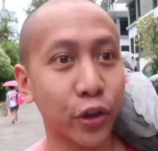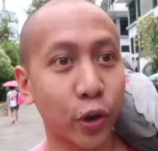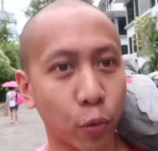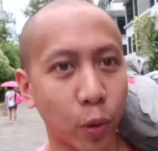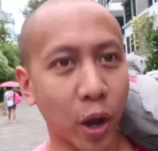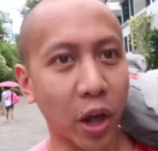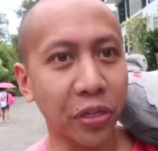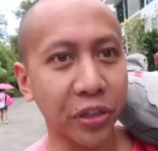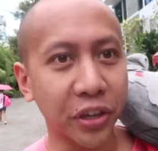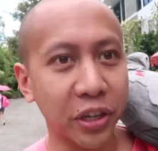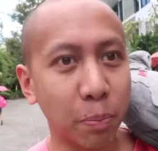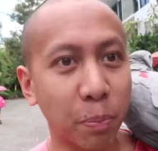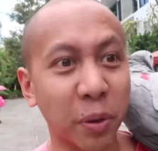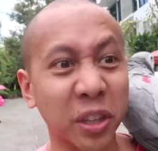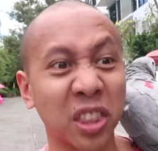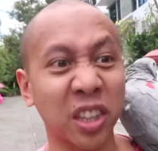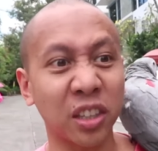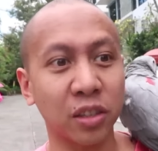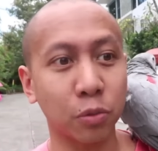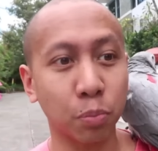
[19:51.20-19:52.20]
they're wealthy,
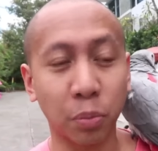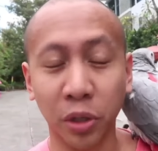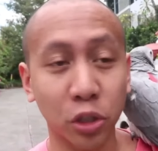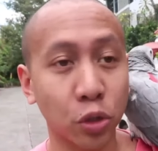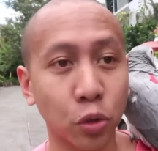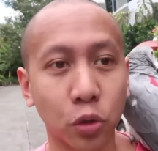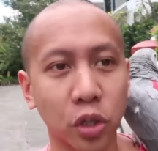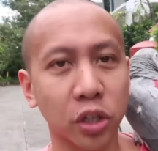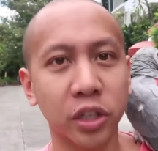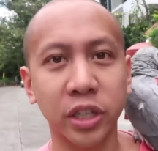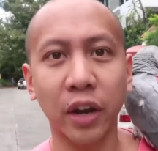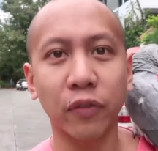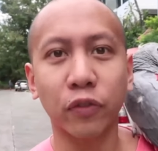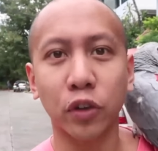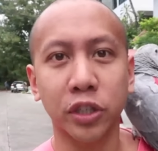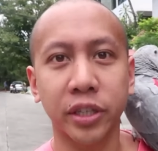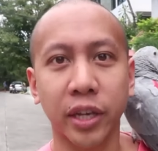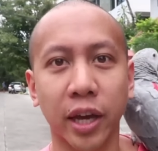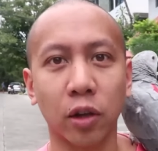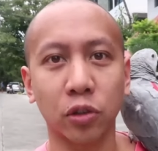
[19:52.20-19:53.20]
but you could
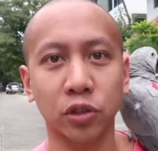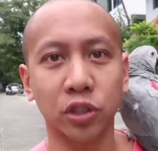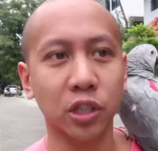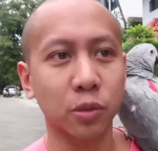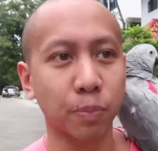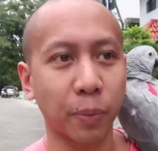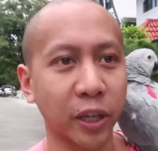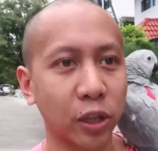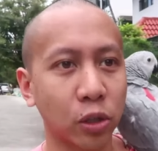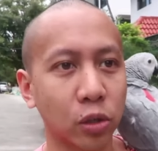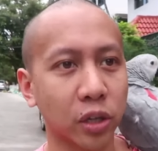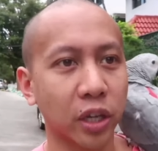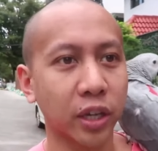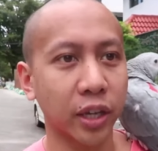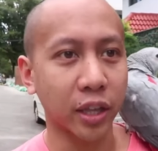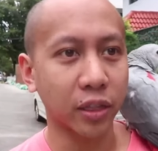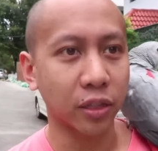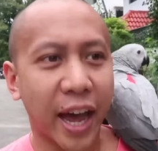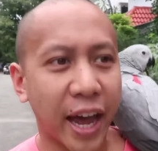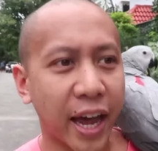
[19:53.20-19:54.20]
never tell just by
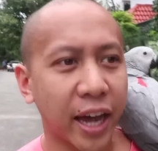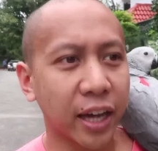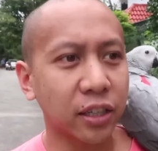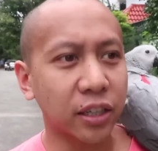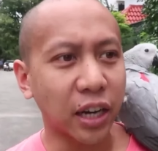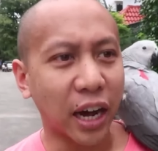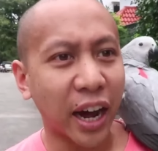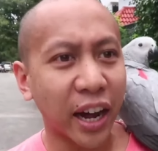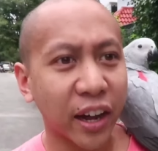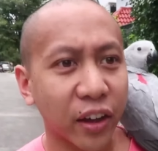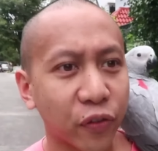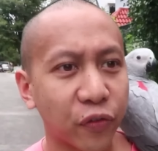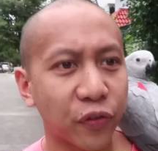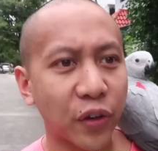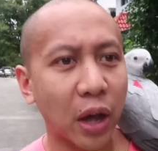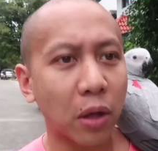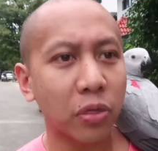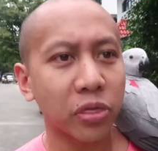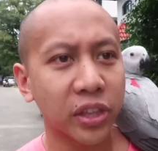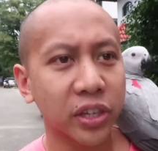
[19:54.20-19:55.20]
looking at them. And I have
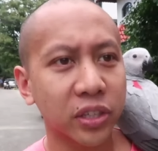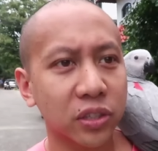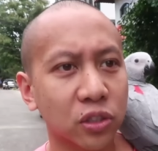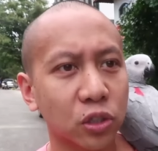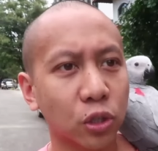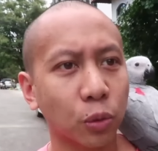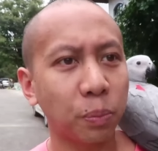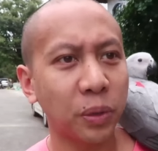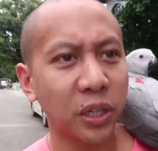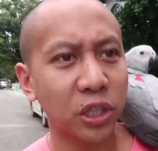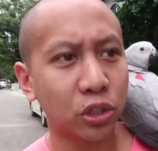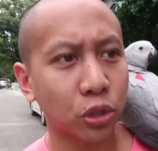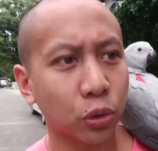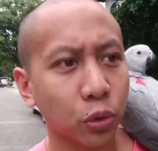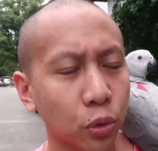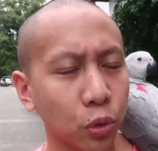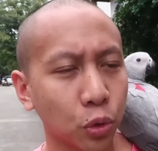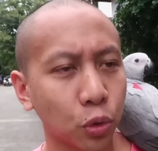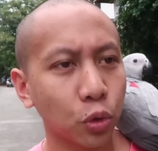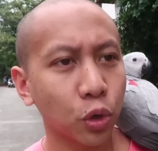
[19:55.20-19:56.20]
found this to be
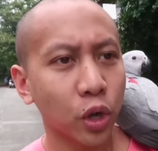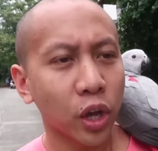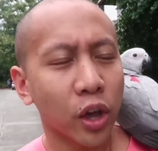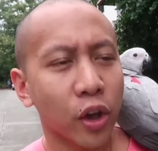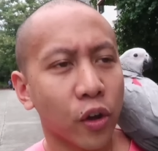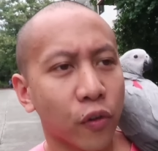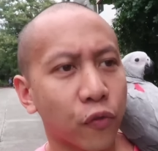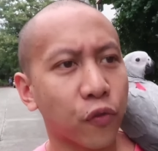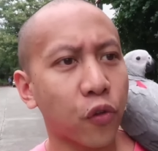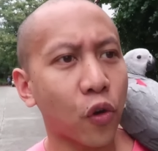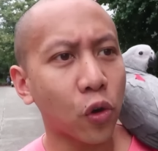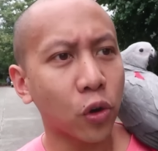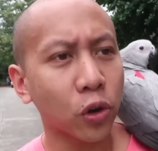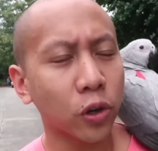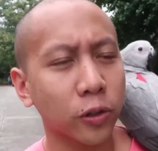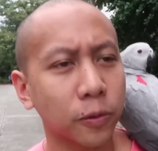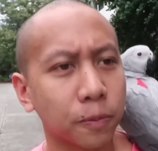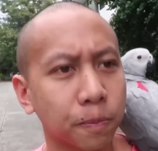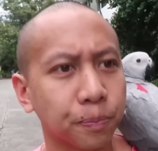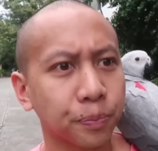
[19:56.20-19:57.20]
true
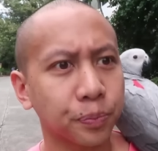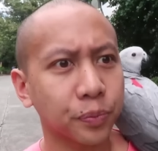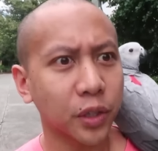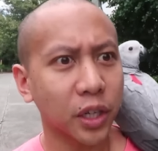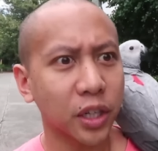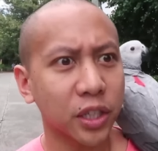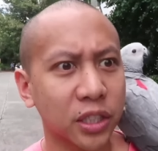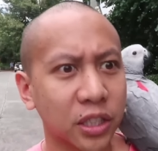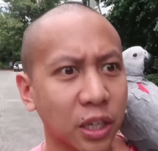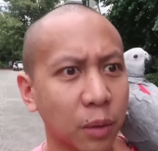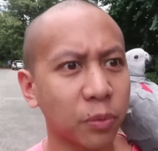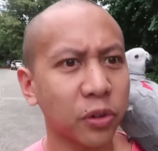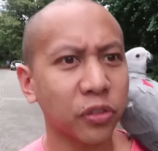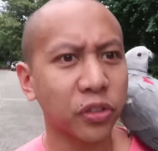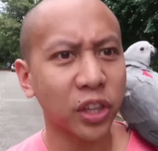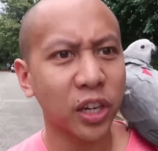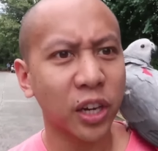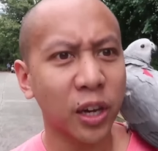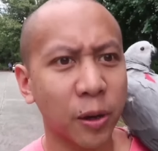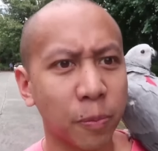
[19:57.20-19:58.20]
for some
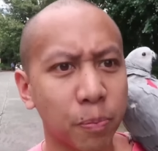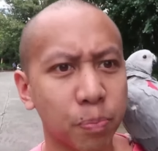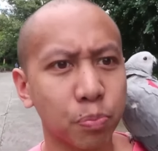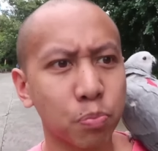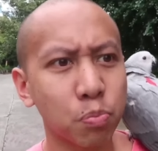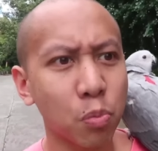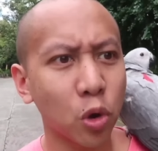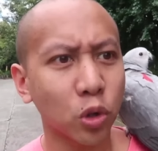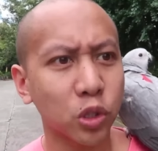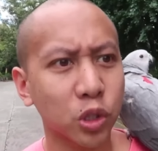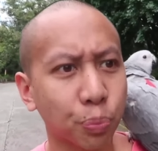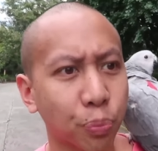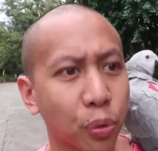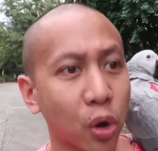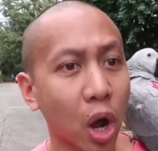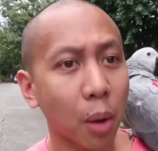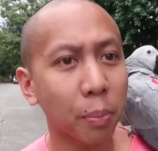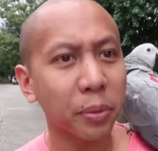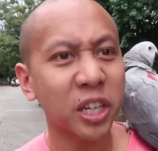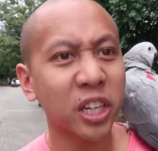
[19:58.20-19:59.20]
of the most
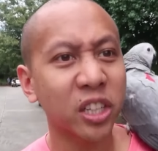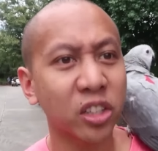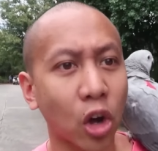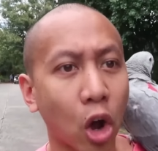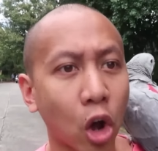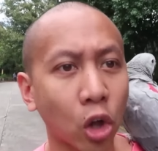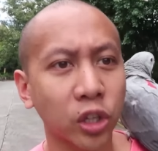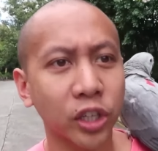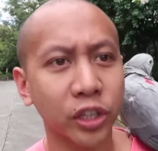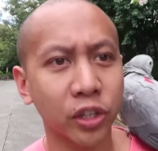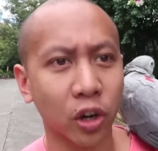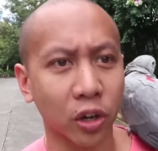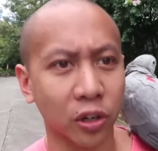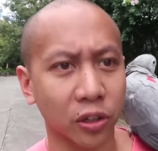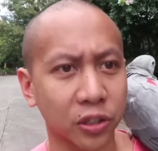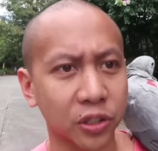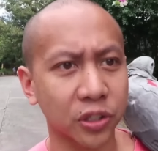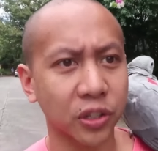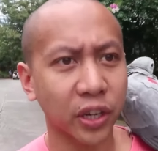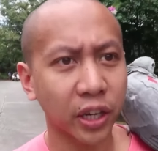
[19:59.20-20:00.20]
prominent
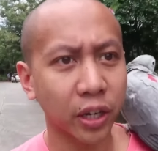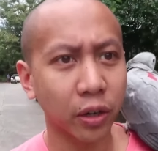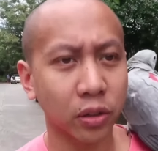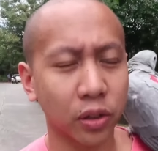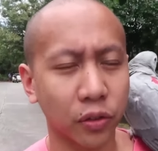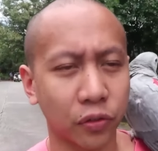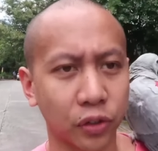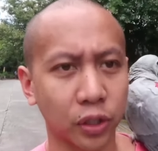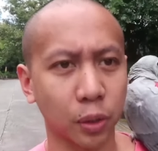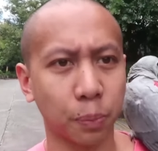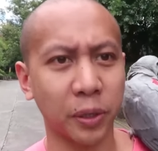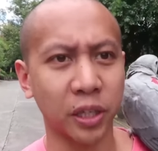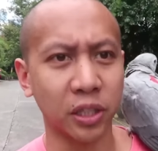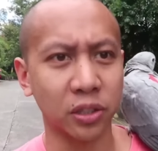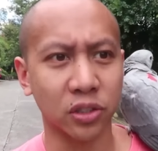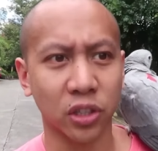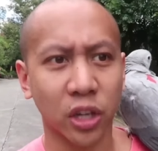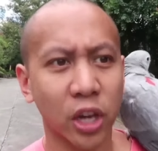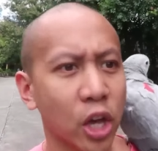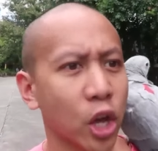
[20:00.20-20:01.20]
oligarchs here in the
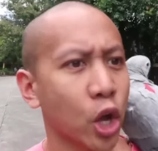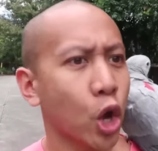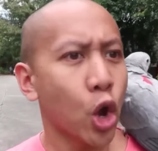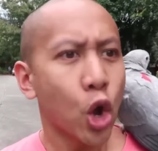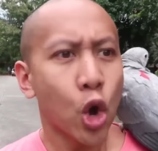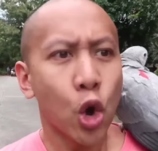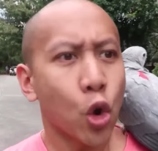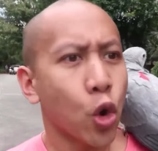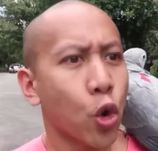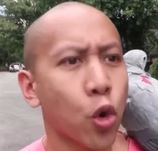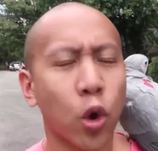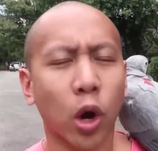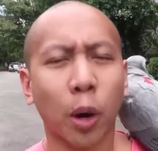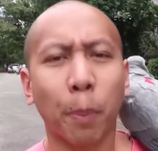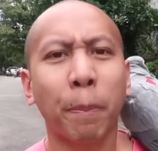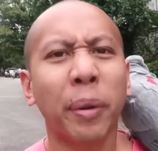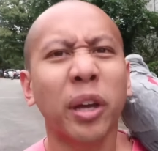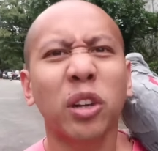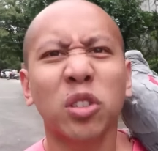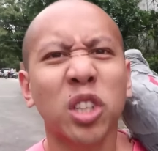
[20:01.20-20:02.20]
Philippines. who are
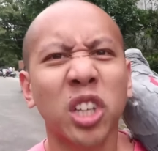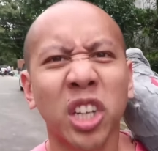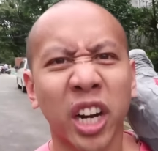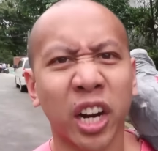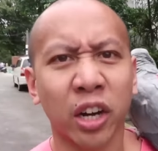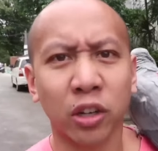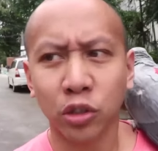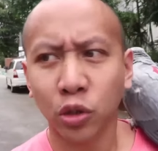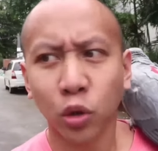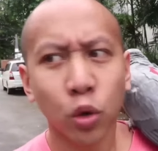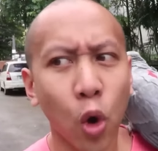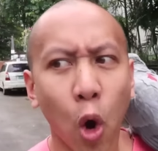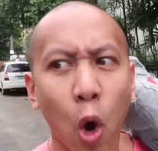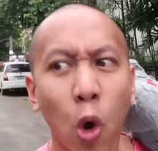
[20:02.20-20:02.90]
billionaires, who